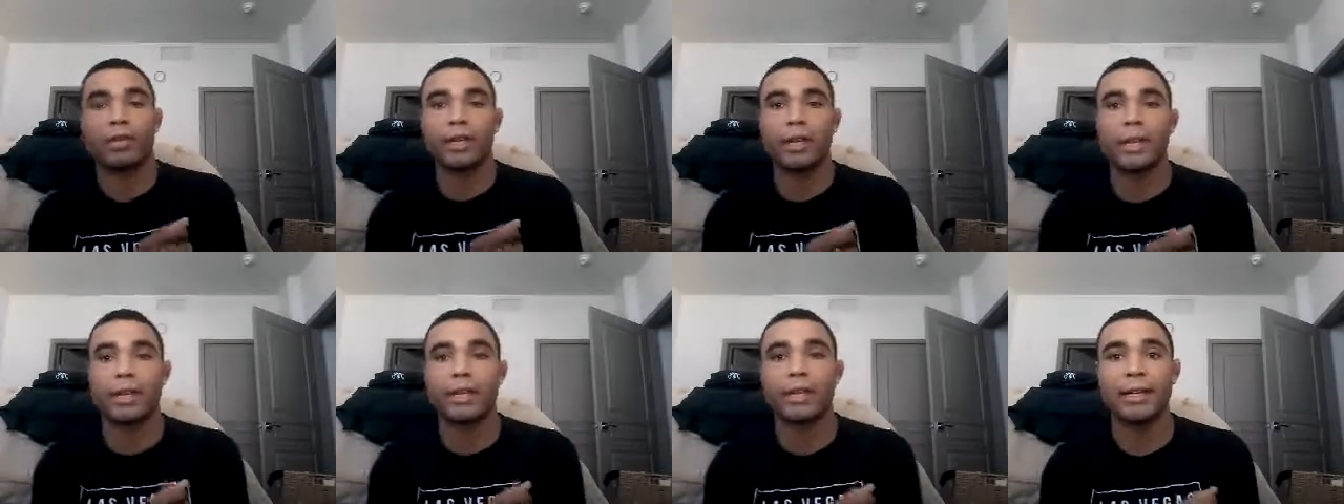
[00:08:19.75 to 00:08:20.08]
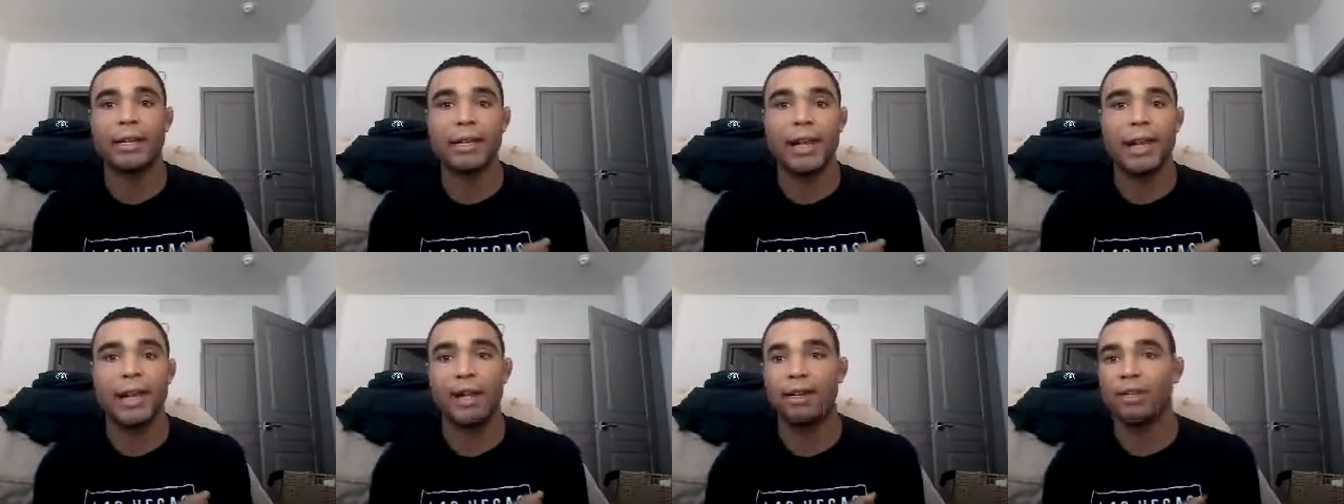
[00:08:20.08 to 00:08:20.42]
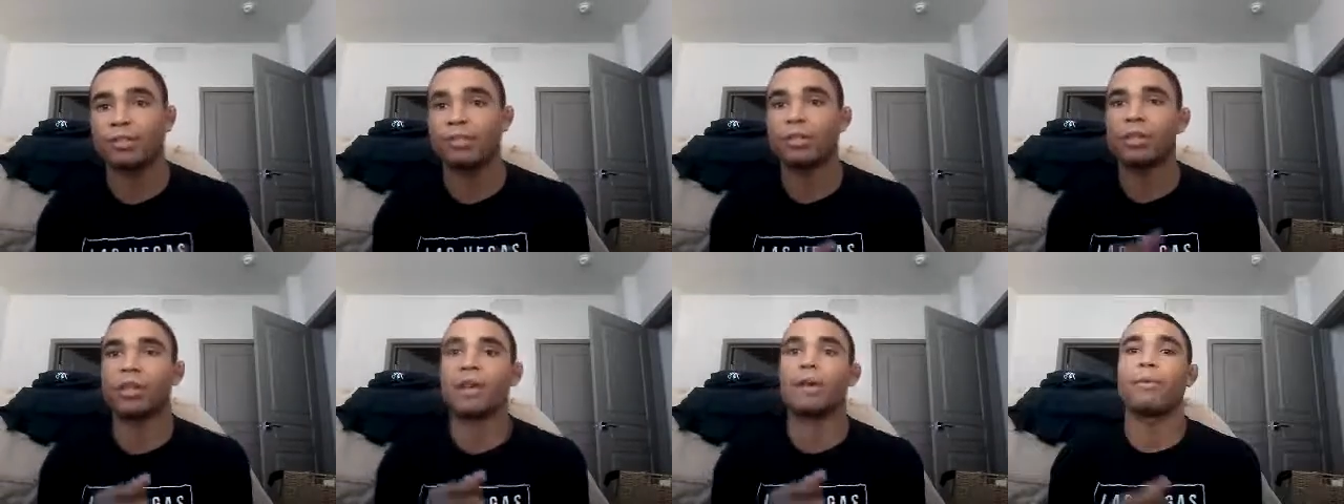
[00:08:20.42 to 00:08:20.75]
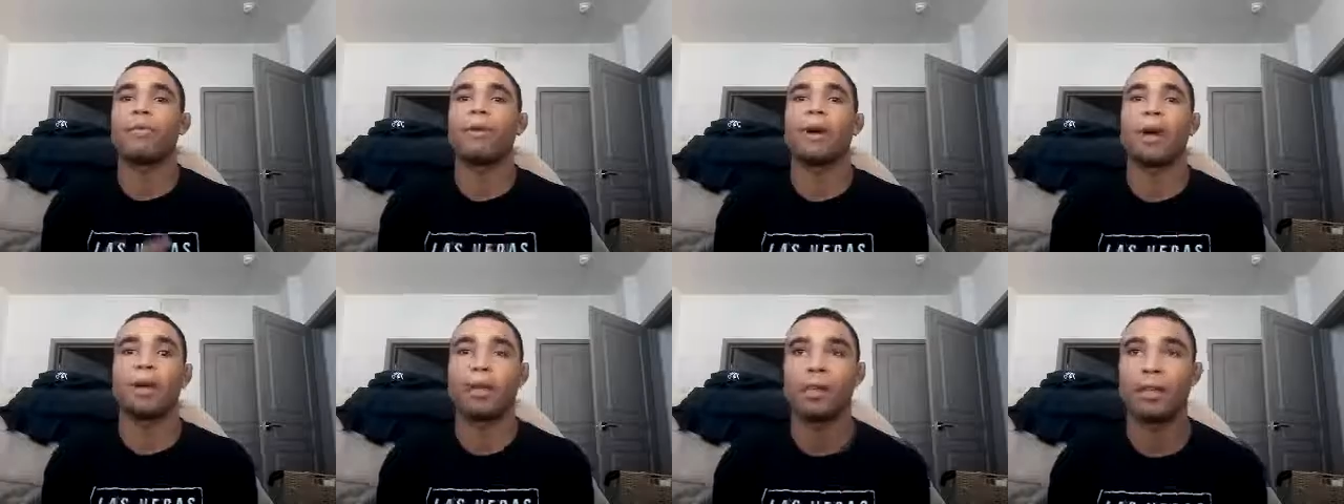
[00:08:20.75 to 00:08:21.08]
get it out, so that
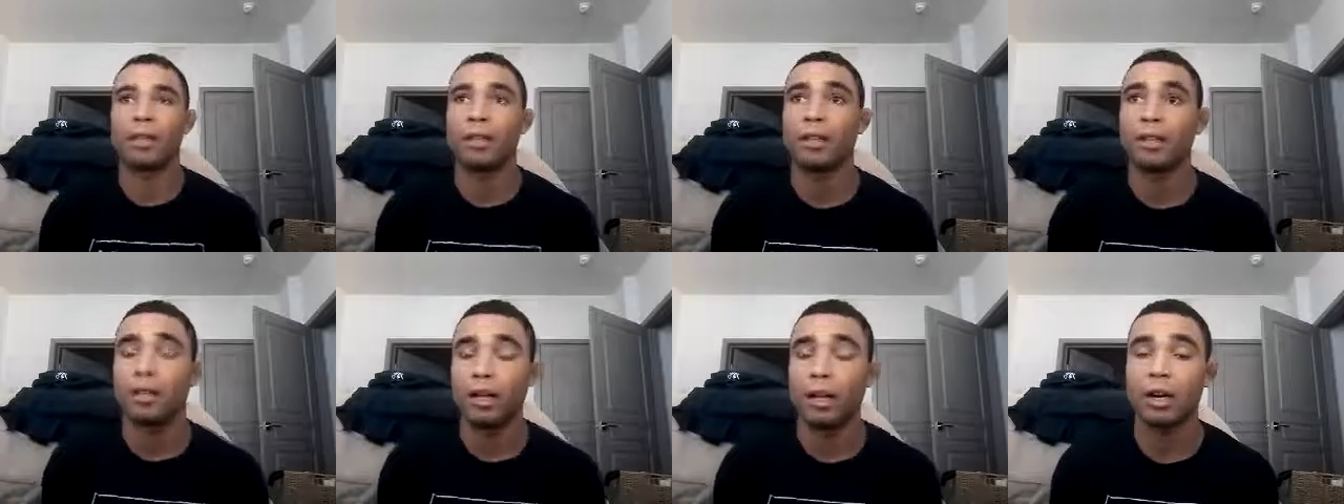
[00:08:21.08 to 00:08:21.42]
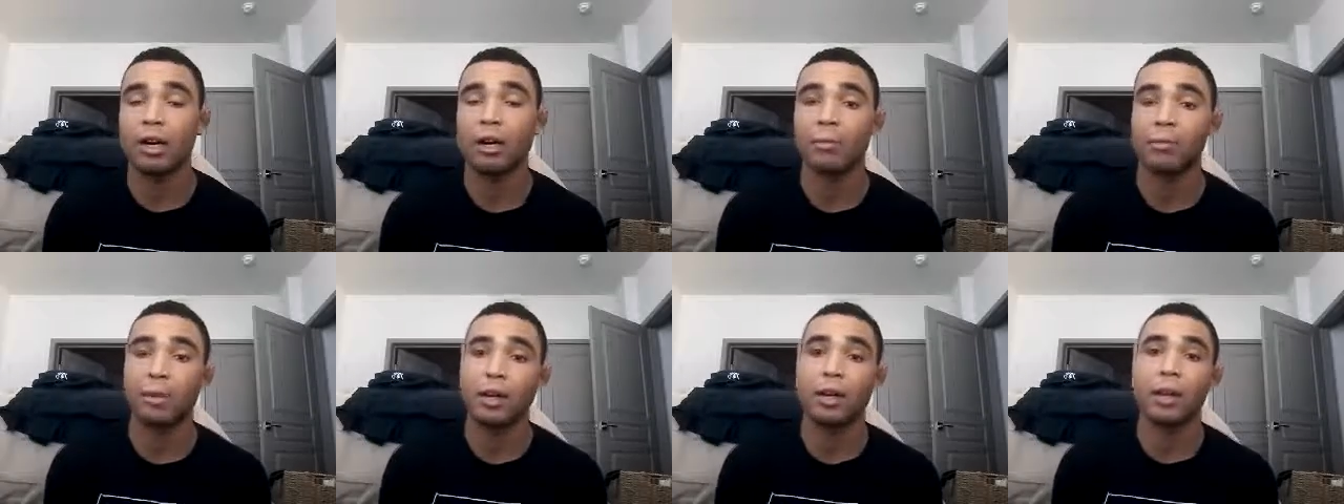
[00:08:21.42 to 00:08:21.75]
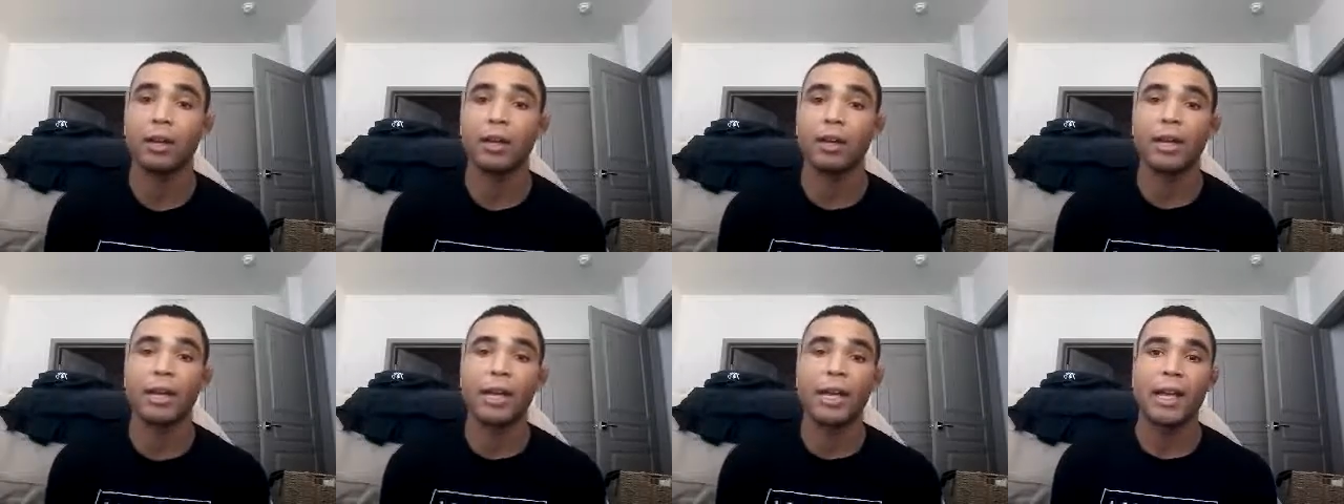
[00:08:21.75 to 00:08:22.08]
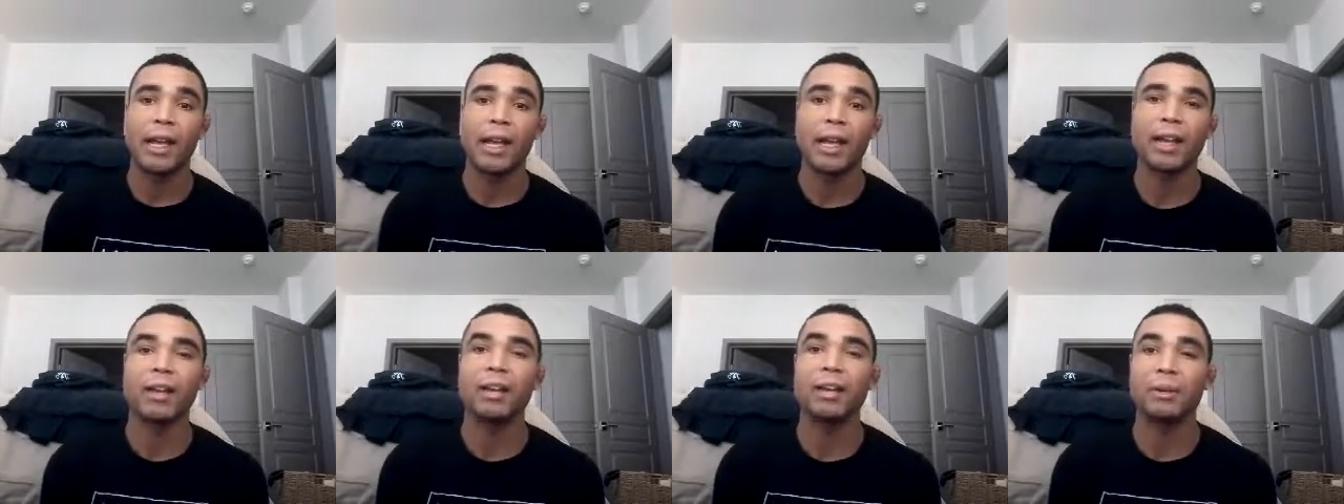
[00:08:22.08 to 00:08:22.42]
way I can get the arm bar.
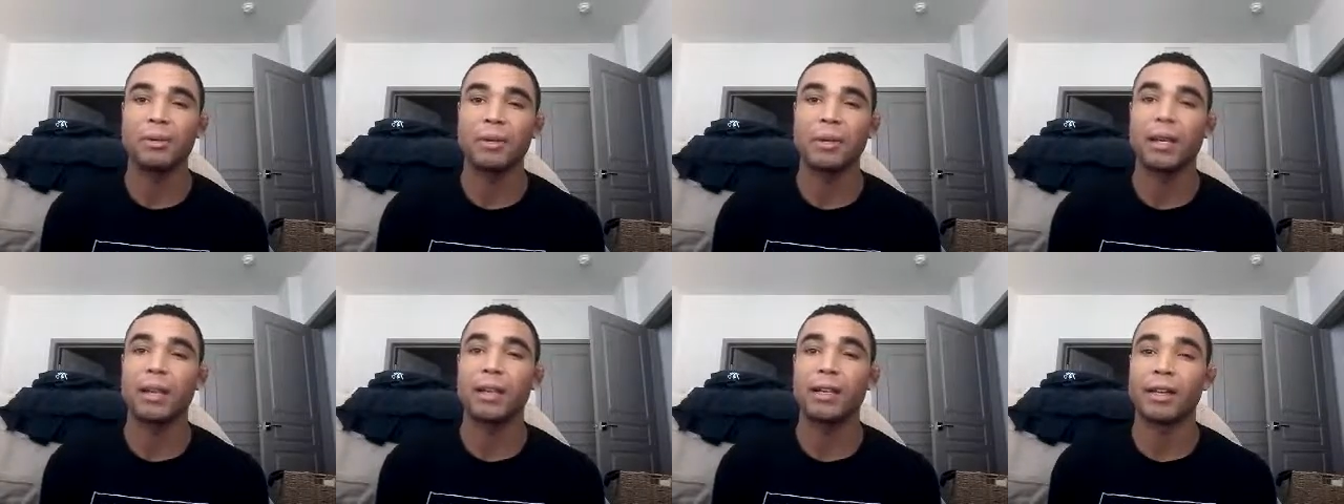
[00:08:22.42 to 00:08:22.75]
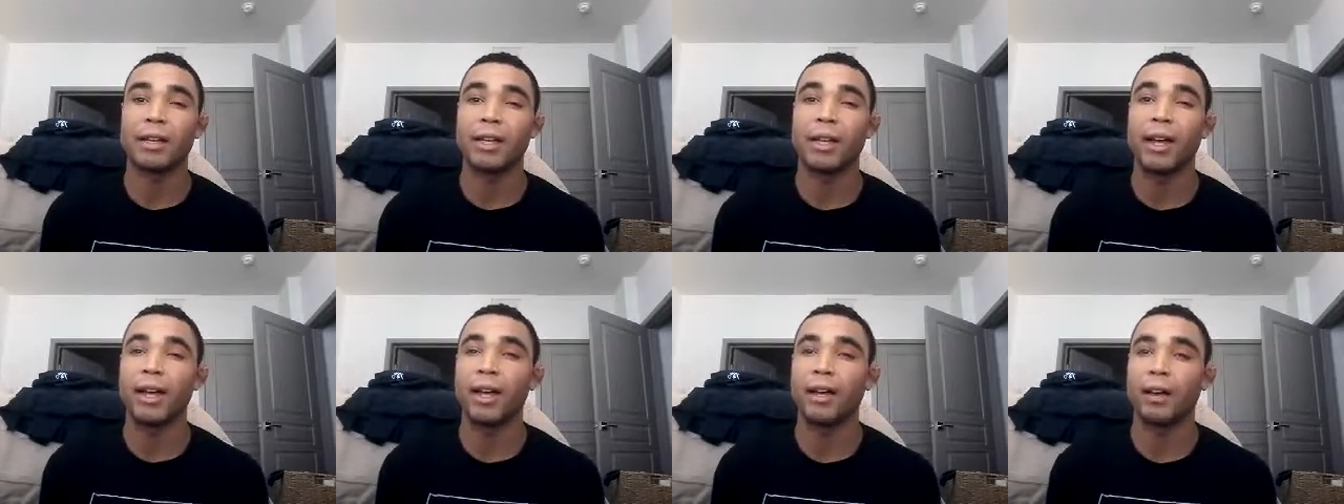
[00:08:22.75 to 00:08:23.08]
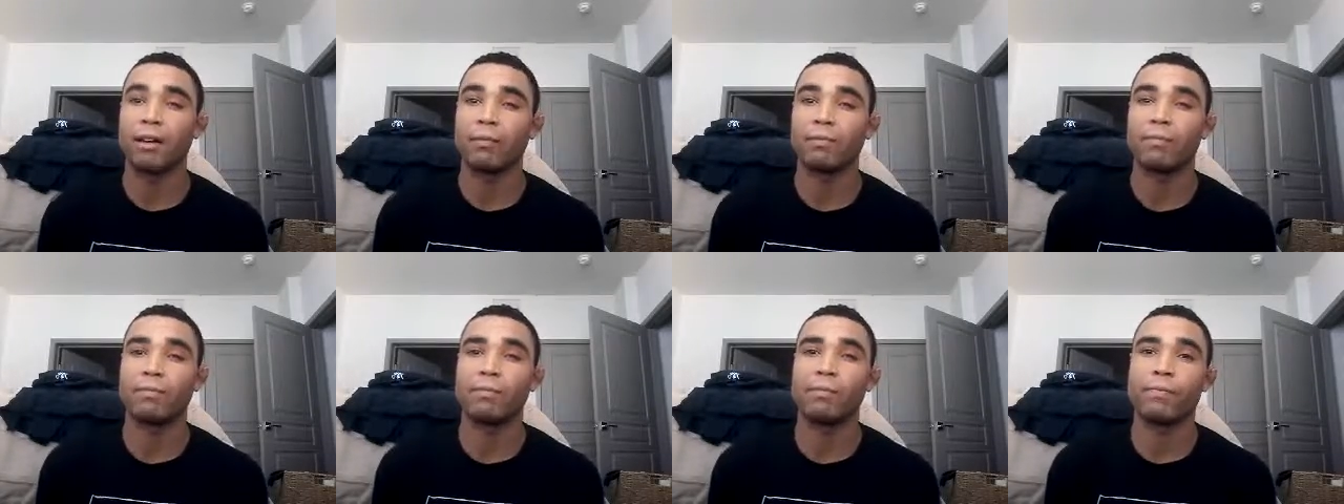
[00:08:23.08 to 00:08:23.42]
Ended up getting it out